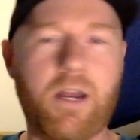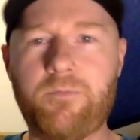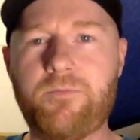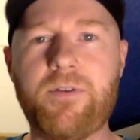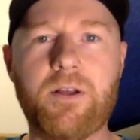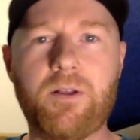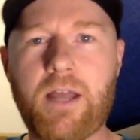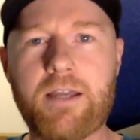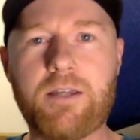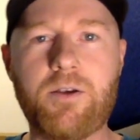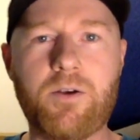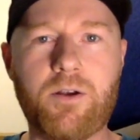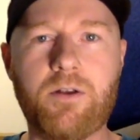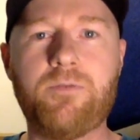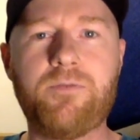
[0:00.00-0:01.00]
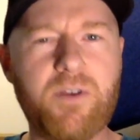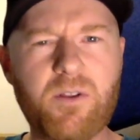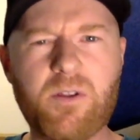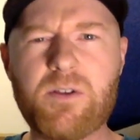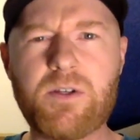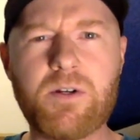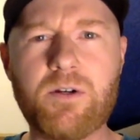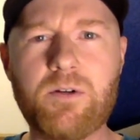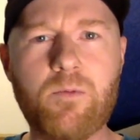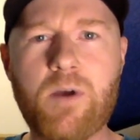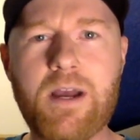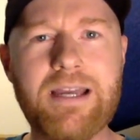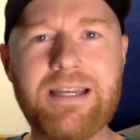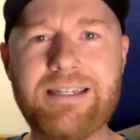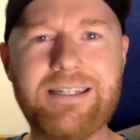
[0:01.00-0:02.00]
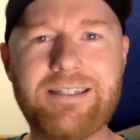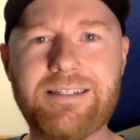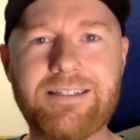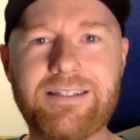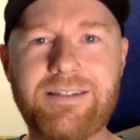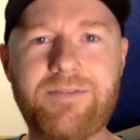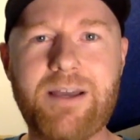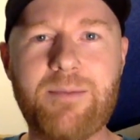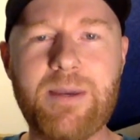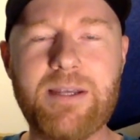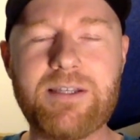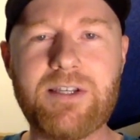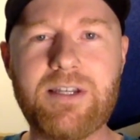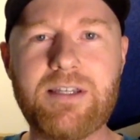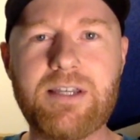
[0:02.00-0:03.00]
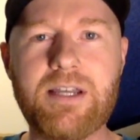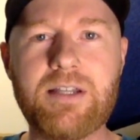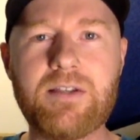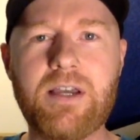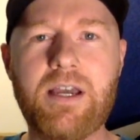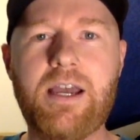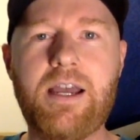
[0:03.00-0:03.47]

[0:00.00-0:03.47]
of feel like you're going to feel a certain way, if that makes any sense.